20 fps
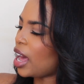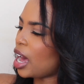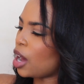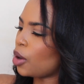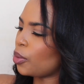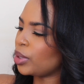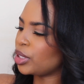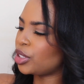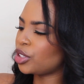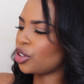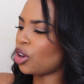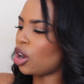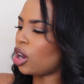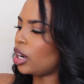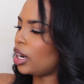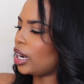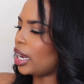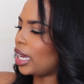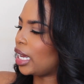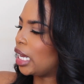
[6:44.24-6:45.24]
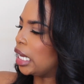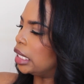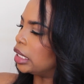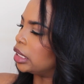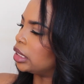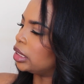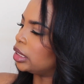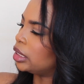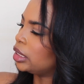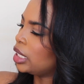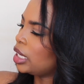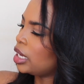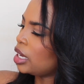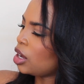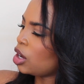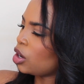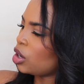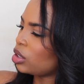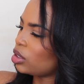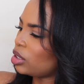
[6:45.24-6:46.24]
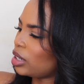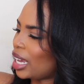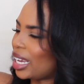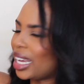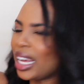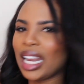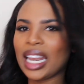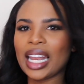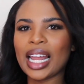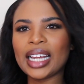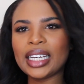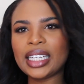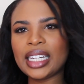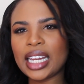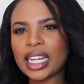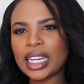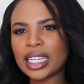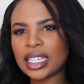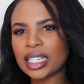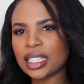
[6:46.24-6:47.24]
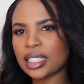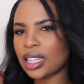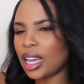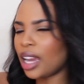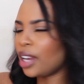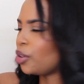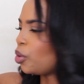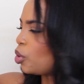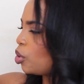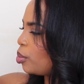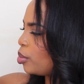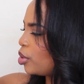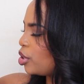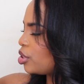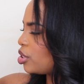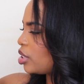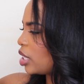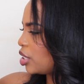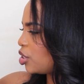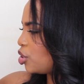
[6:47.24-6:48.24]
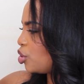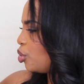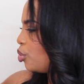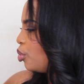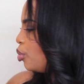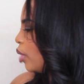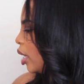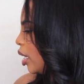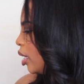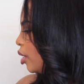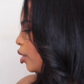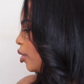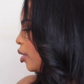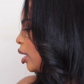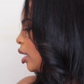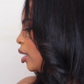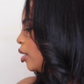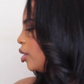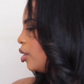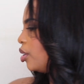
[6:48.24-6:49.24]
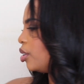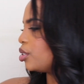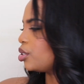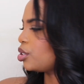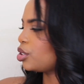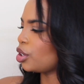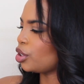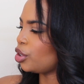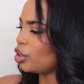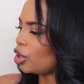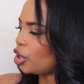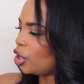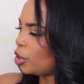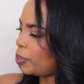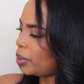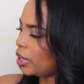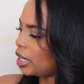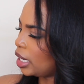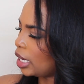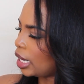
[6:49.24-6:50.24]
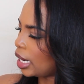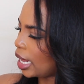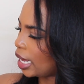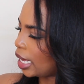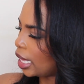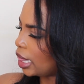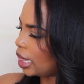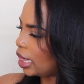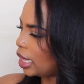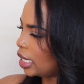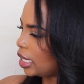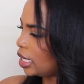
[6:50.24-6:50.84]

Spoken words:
how it's got like a lightning design almost. That's really cute. So you open it like